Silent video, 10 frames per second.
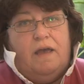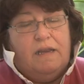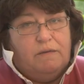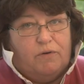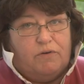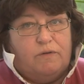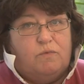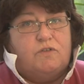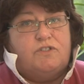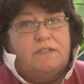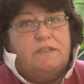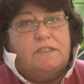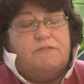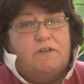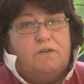anybody watching
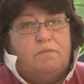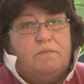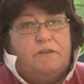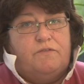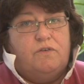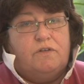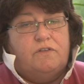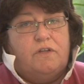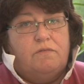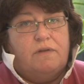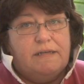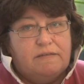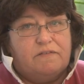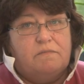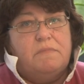this film, if you can
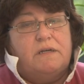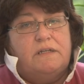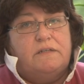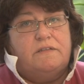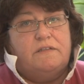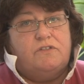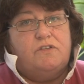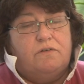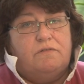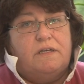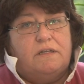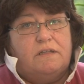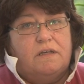donate some money to this unit,